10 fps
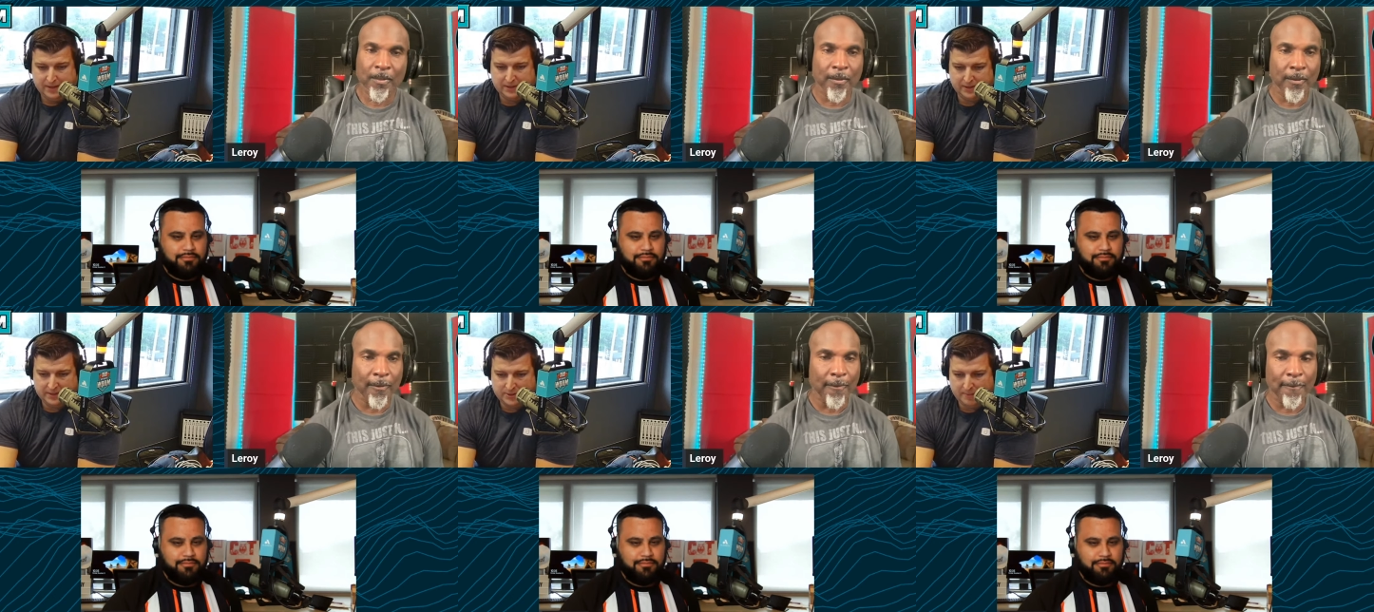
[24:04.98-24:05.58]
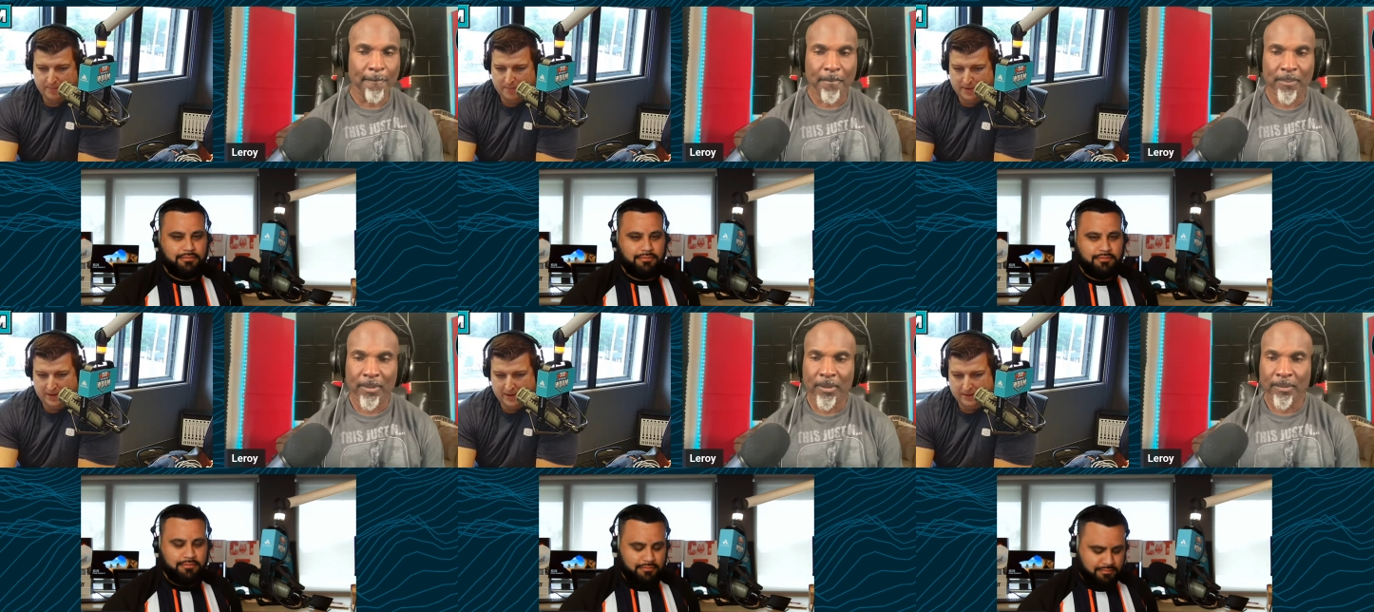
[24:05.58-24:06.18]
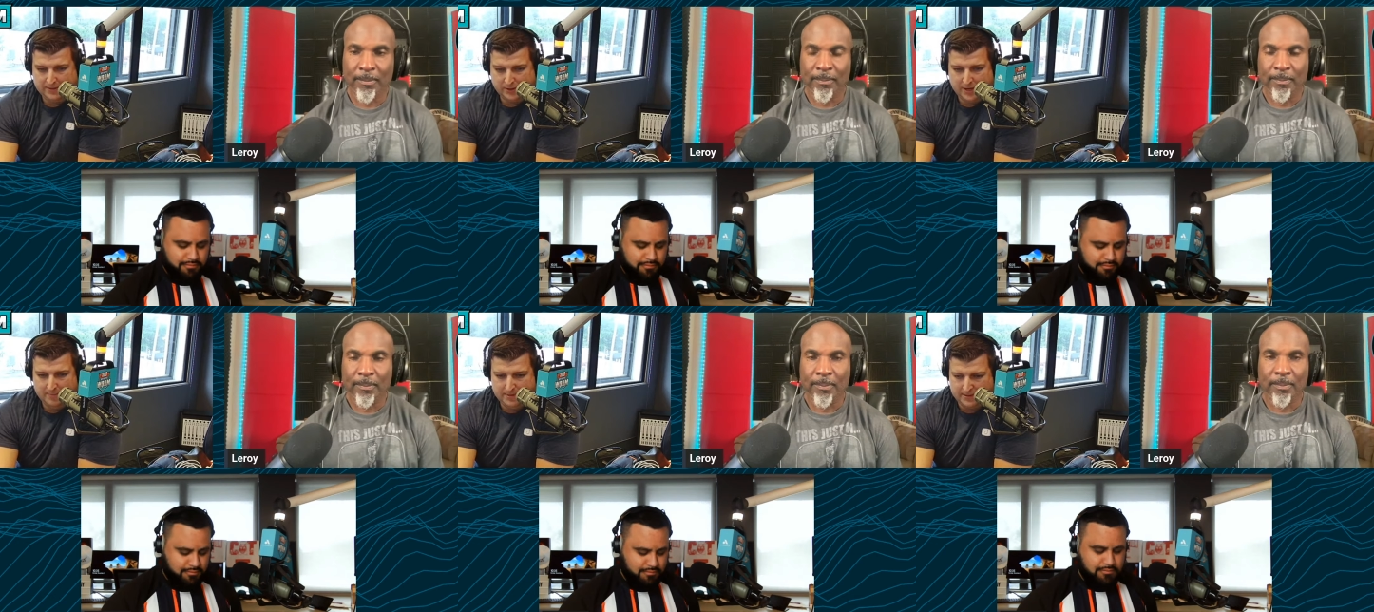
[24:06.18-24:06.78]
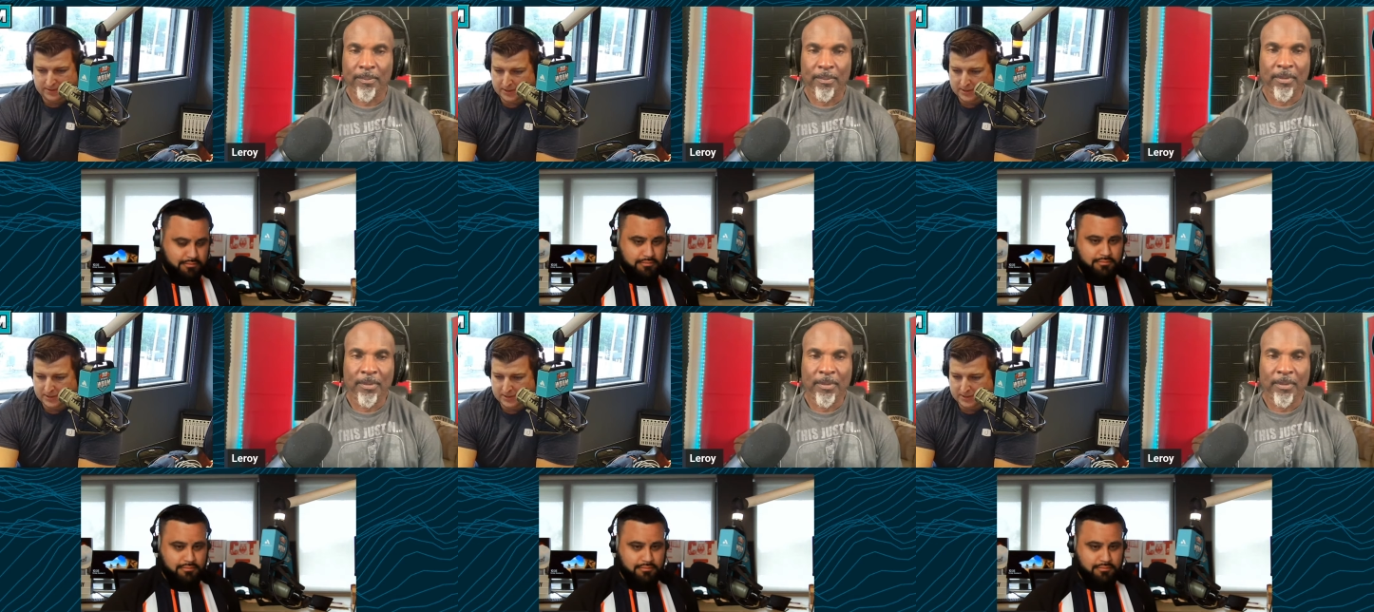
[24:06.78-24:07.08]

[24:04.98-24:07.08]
Speaker 1: they, they took care. Uh, they took care of business